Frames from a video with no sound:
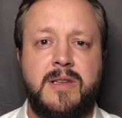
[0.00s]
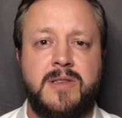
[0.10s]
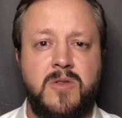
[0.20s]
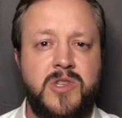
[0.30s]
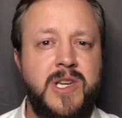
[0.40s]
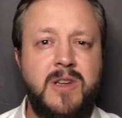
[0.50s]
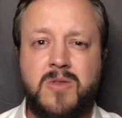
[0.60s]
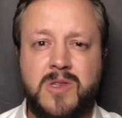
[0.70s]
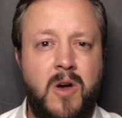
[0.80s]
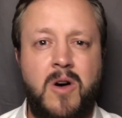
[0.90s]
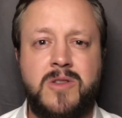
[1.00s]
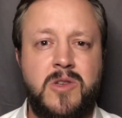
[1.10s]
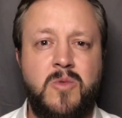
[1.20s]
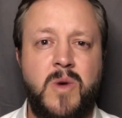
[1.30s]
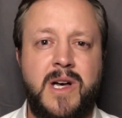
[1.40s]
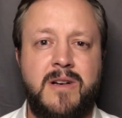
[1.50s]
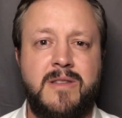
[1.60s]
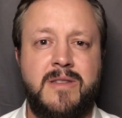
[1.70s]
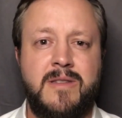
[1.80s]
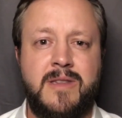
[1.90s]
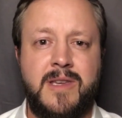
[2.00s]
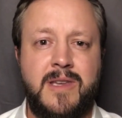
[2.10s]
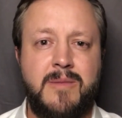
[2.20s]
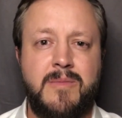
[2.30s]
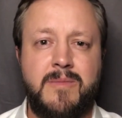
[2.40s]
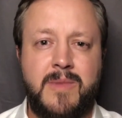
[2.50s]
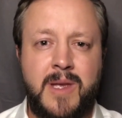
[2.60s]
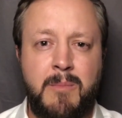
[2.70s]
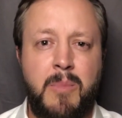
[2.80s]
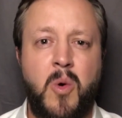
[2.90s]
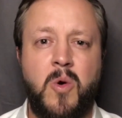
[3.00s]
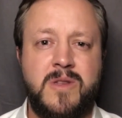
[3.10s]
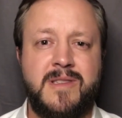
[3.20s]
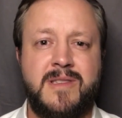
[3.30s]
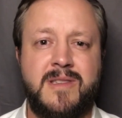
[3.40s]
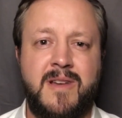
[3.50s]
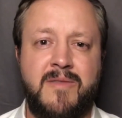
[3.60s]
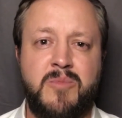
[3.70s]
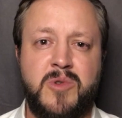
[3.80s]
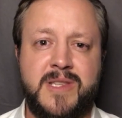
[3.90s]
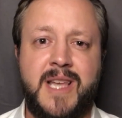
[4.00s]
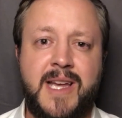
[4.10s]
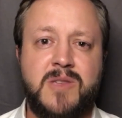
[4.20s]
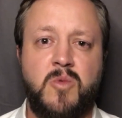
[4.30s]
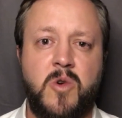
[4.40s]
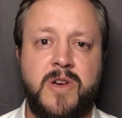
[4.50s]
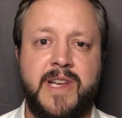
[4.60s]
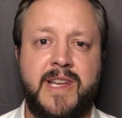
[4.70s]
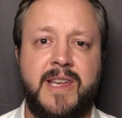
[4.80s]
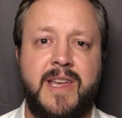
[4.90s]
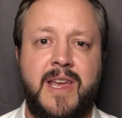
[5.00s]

so she knows all too well the importance of precise wording